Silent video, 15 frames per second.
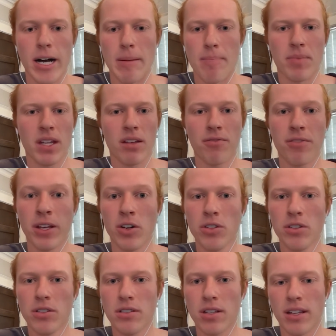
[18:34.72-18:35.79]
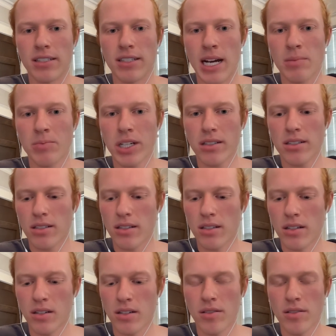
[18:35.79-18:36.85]
field to this object.
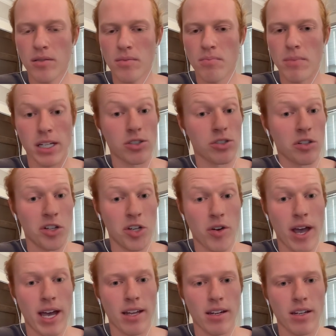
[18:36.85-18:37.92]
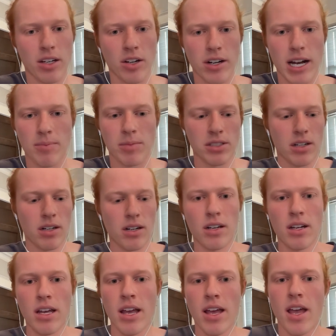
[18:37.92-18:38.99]
Make sure you add in your commas there.
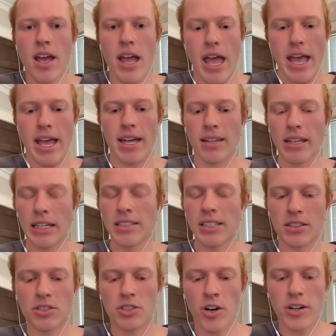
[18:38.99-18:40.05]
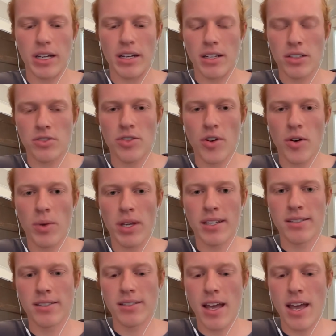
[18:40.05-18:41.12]
And let's get started. So we
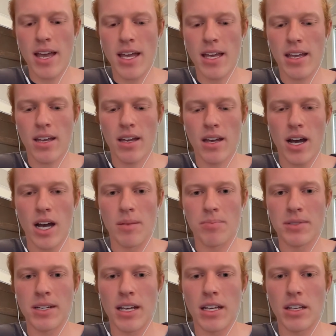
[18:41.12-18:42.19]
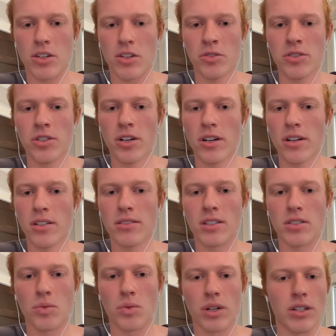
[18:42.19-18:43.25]
can say update user,
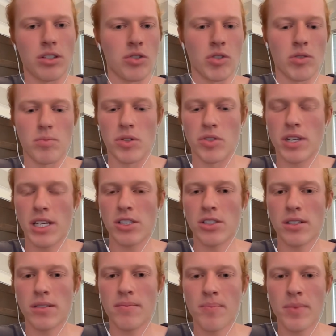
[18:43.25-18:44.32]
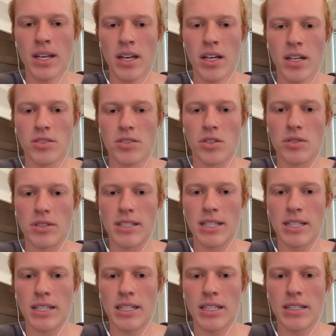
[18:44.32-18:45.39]
since we're going to do a mutation. So
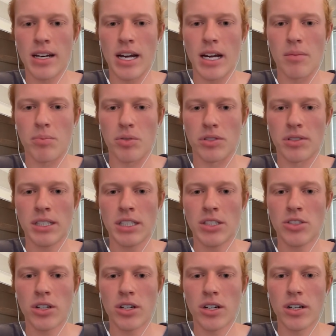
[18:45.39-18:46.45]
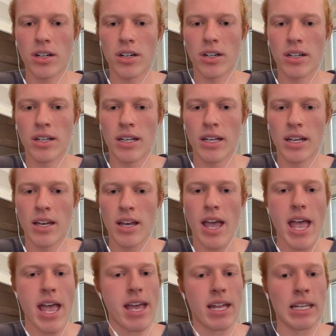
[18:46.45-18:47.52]
t.procedure,
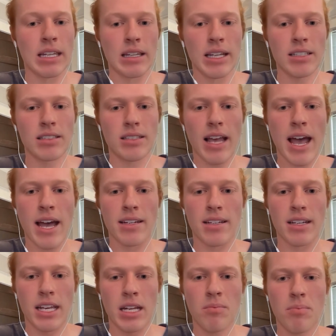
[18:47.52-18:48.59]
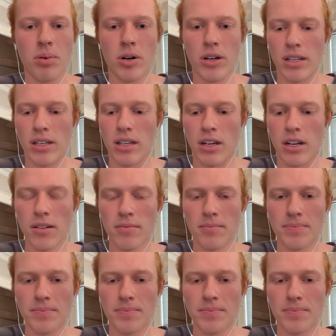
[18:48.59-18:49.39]
and let's add an input here.